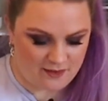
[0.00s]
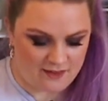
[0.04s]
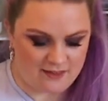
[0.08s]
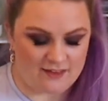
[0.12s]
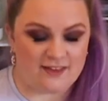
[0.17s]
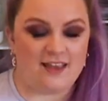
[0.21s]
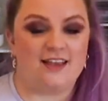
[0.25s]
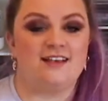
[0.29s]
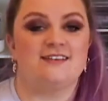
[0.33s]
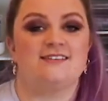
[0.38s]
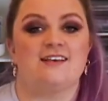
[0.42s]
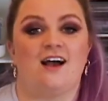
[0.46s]

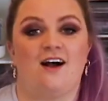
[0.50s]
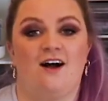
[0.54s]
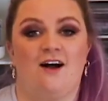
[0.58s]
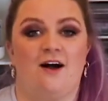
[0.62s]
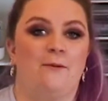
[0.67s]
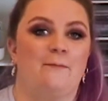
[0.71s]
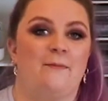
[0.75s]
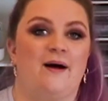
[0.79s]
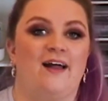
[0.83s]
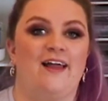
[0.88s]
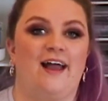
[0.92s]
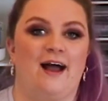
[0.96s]
These
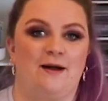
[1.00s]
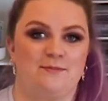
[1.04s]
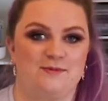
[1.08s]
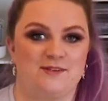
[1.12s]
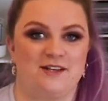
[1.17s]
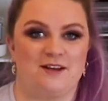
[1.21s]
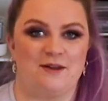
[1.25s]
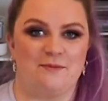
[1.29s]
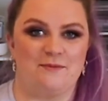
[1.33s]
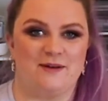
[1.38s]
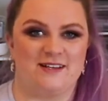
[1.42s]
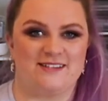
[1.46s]
are my
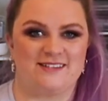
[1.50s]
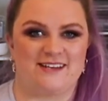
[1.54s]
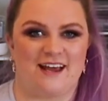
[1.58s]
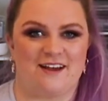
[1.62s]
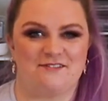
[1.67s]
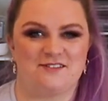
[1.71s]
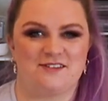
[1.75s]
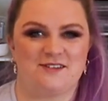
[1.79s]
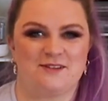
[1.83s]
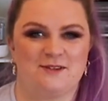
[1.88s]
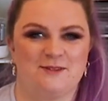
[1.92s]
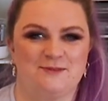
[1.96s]
absolute
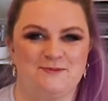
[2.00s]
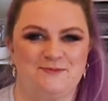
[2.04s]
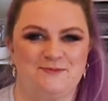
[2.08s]
must-haves.